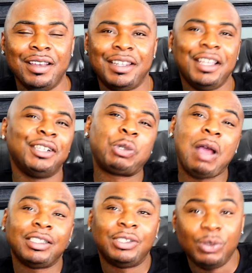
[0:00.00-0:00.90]
Adidas
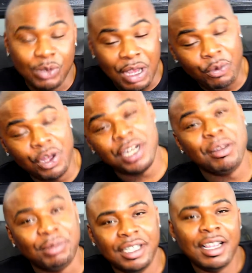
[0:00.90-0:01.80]
tracksuit that Run
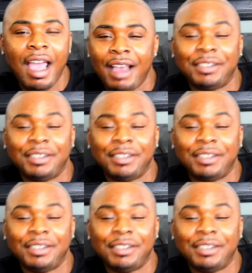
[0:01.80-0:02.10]
DMC had.